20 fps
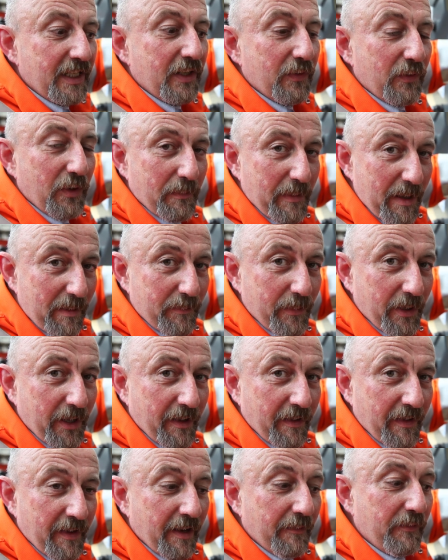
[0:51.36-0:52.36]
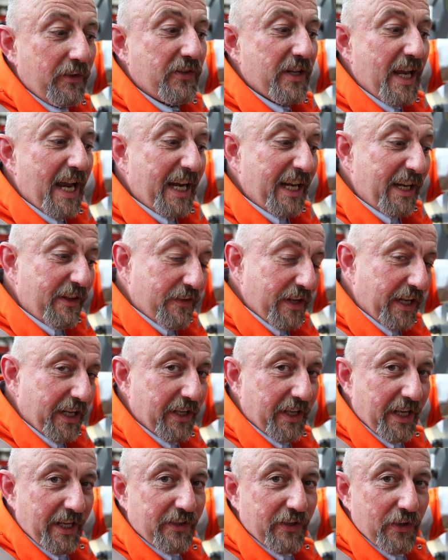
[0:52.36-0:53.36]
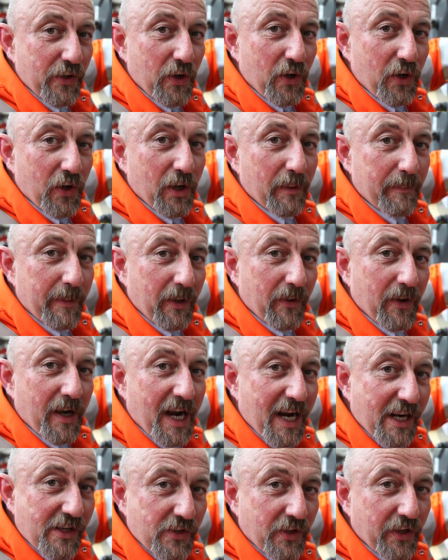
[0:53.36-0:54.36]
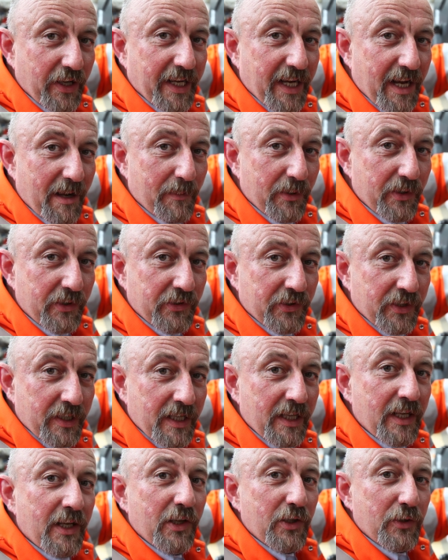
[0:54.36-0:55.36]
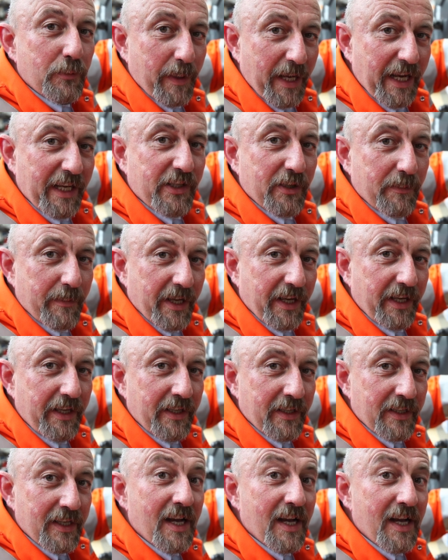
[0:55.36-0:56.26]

Remember, if there's anything you need to know about hydraulic hammers, speak to me.